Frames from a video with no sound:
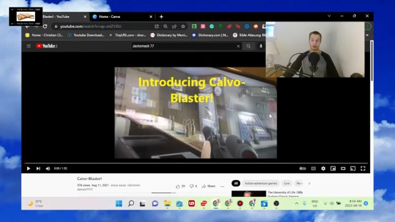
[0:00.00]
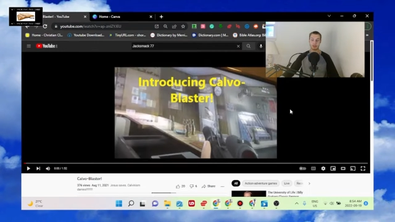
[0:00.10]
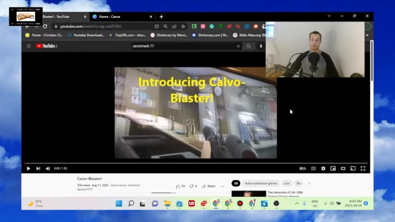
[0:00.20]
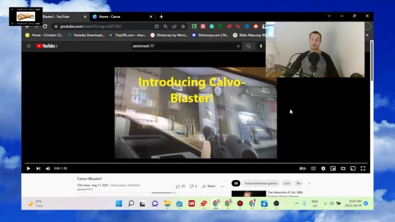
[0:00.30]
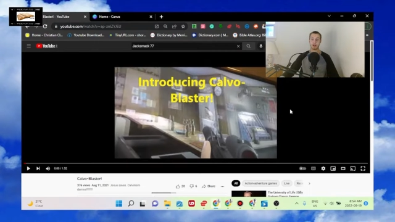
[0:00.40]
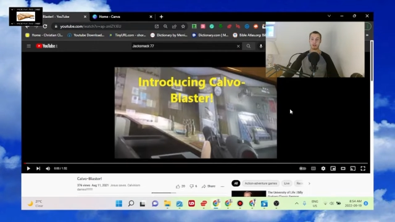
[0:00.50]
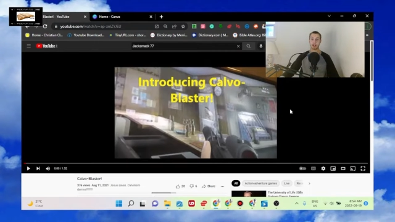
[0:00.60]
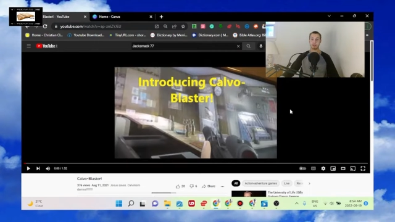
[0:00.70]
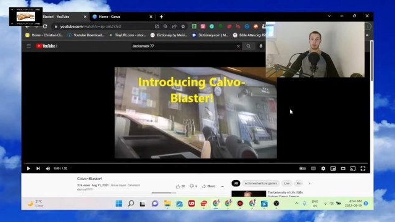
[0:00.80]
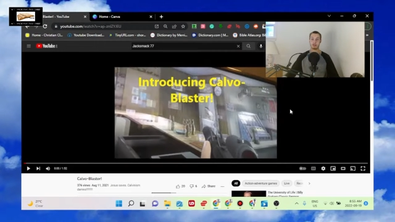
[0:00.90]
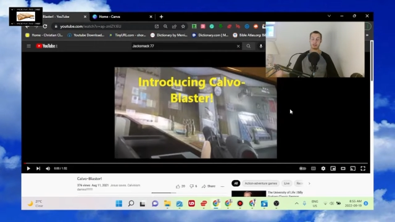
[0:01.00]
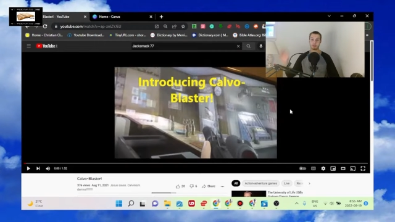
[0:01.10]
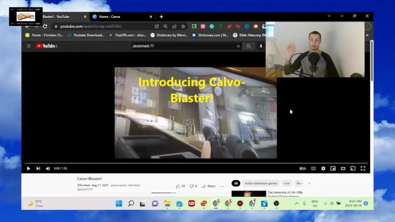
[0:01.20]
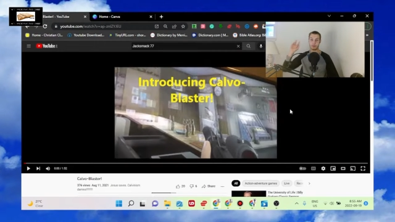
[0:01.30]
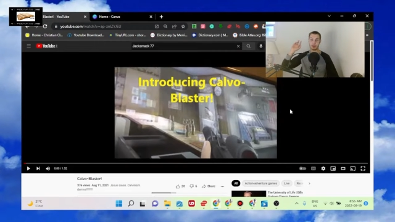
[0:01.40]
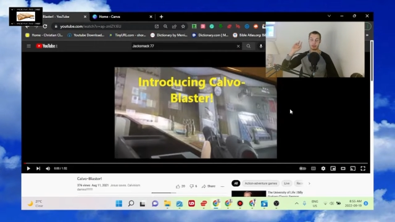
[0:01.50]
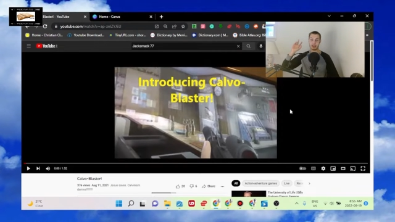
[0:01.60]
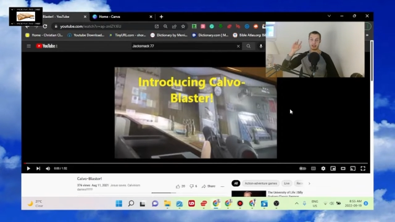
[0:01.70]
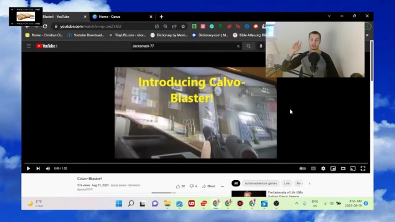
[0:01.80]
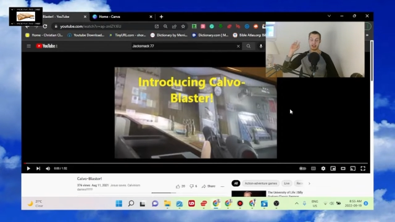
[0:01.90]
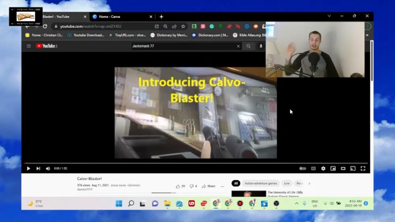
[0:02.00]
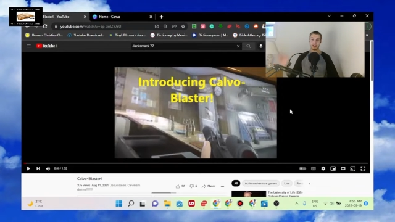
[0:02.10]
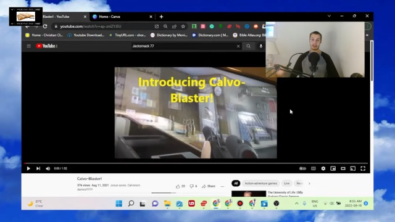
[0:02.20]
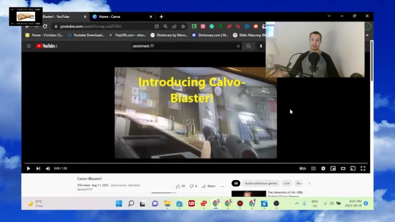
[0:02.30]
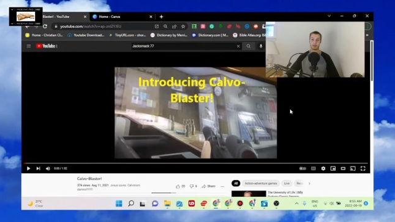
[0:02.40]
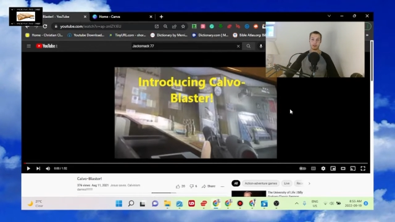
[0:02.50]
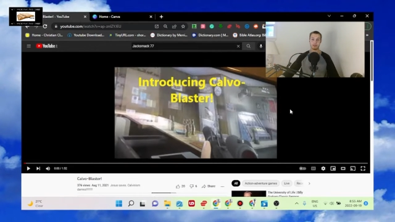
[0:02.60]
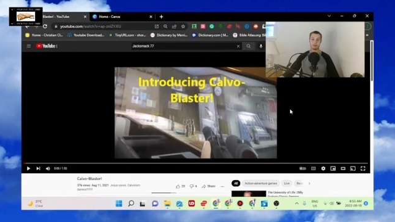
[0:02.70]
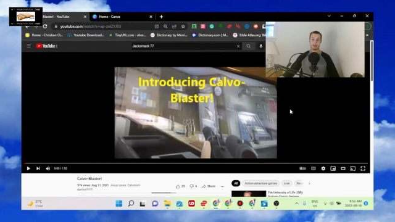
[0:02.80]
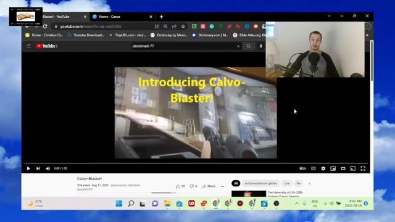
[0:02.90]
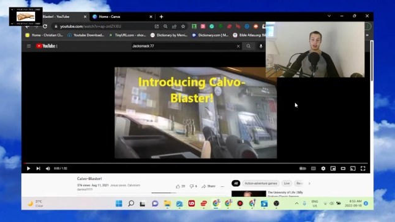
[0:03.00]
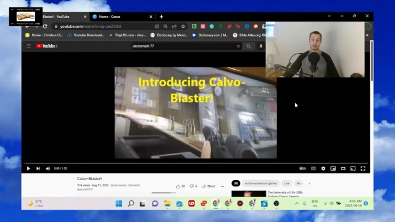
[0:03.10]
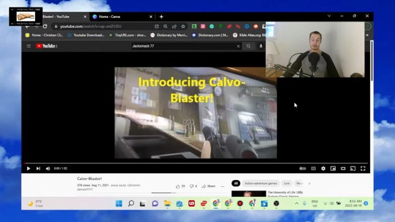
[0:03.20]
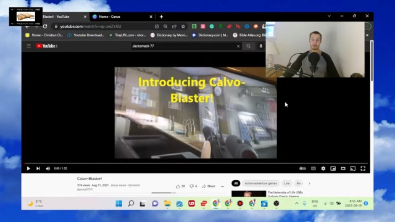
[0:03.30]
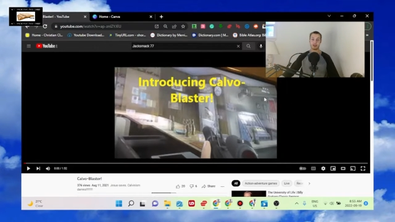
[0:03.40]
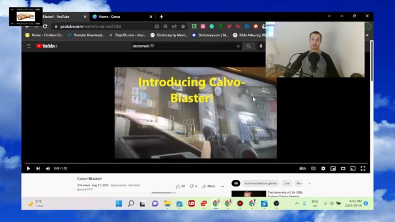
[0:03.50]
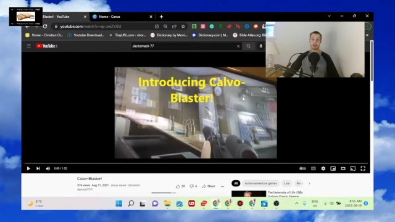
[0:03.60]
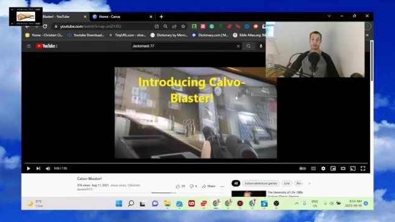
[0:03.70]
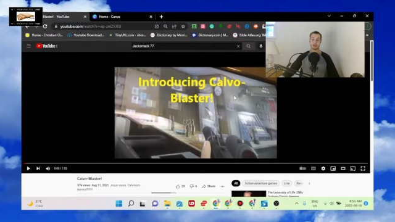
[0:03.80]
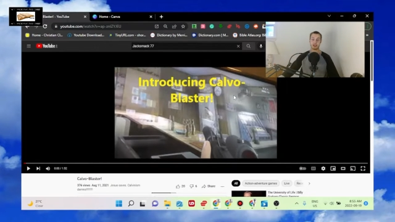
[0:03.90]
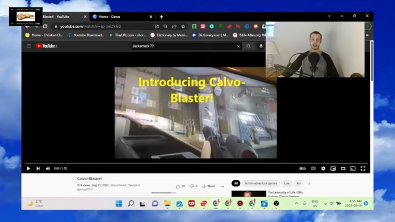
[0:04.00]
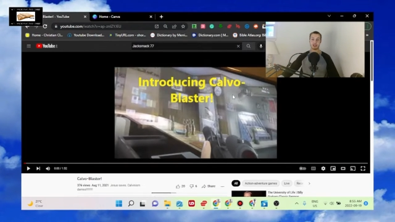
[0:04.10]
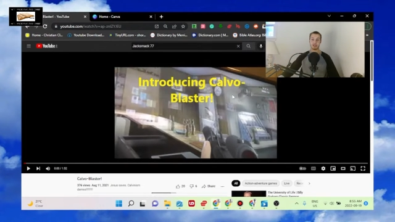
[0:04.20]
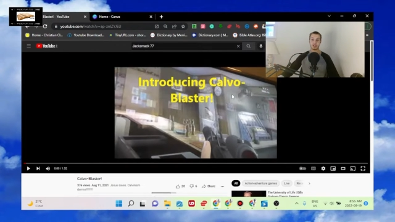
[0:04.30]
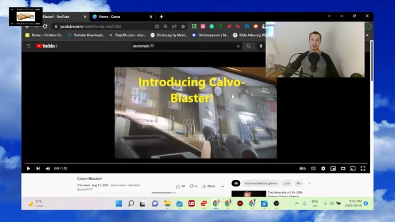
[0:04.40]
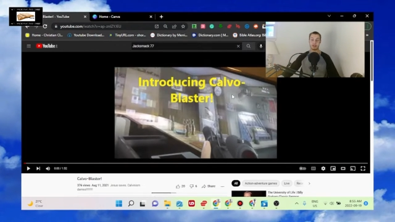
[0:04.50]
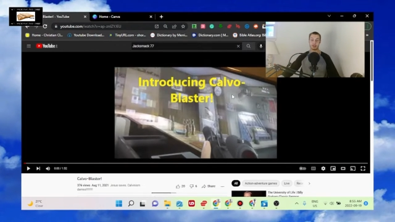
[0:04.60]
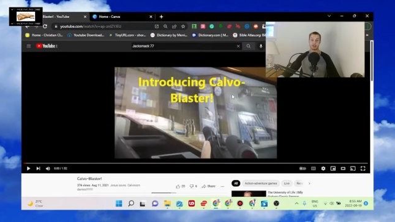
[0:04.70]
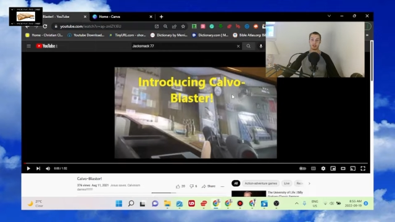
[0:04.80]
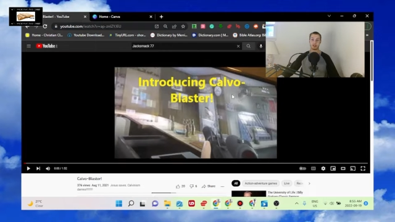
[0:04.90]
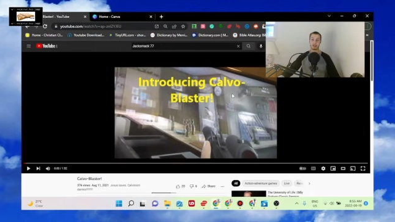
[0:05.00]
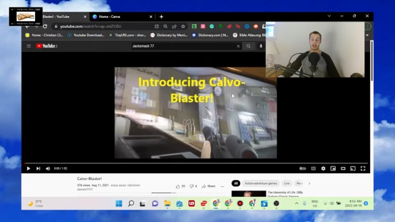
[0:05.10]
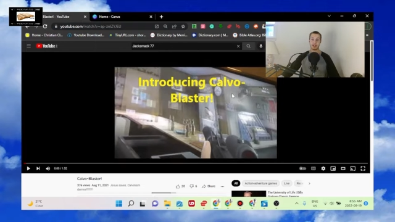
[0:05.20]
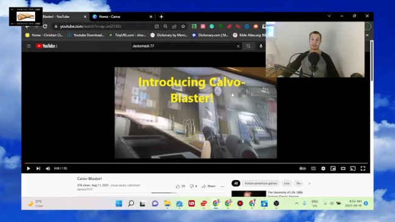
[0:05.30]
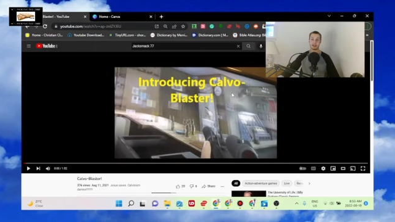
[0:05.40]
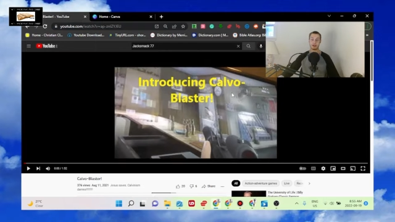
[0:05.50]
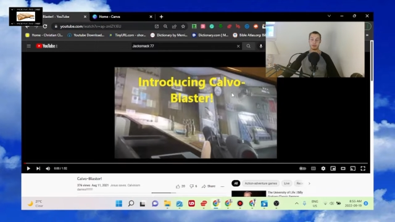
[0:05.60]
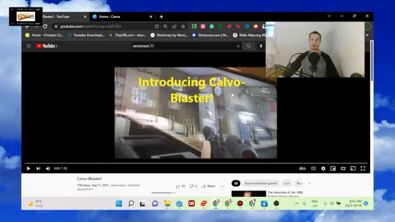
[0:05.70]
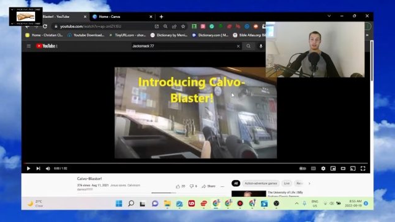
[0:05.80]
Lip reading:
(no speaker visible)